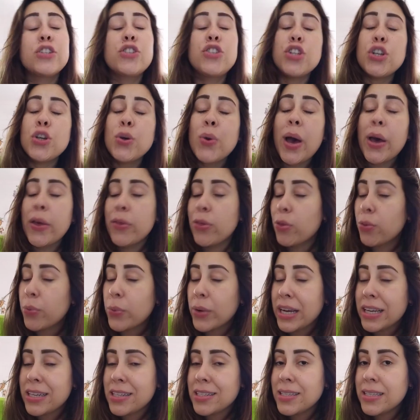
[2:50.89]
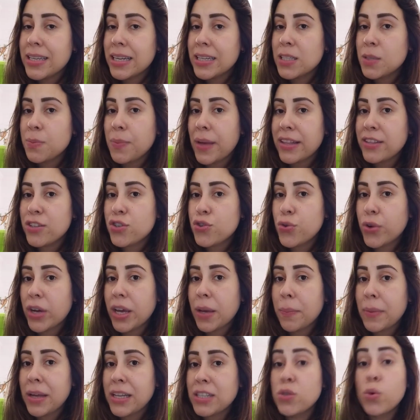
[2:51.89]
Do a three to six months
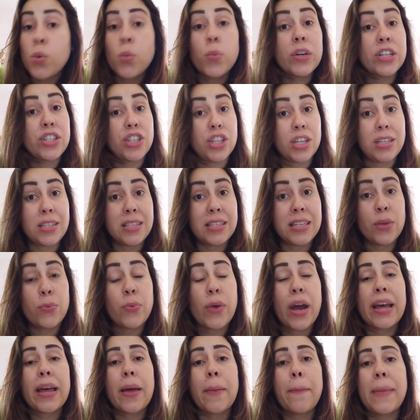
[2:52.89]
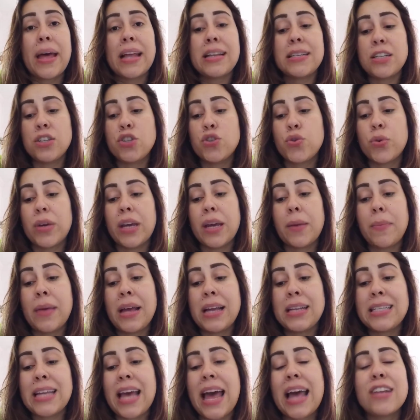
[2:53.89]
treatment, which is the recommended
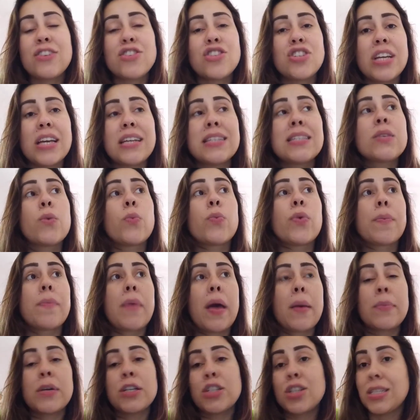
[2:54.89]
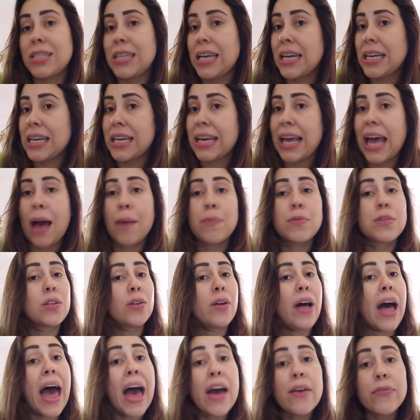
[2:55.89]
treatment, and just remember to take a
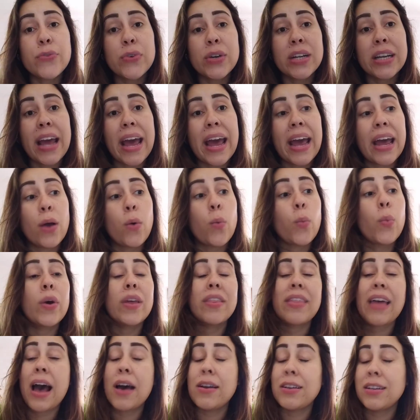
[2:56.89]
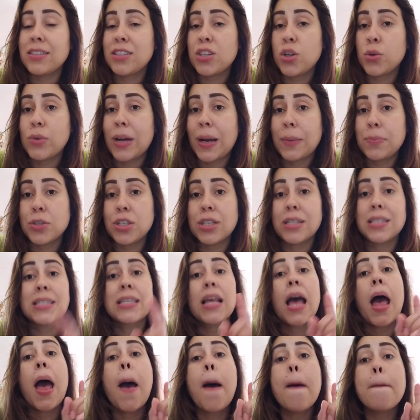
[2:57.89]
capsule every day without
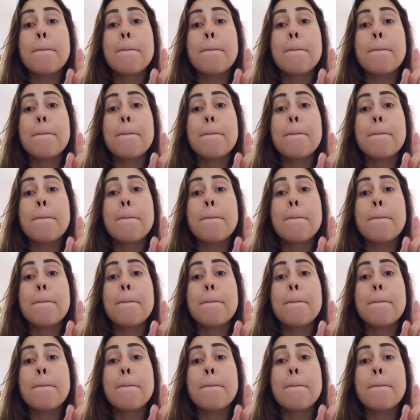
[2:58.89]
interruptions.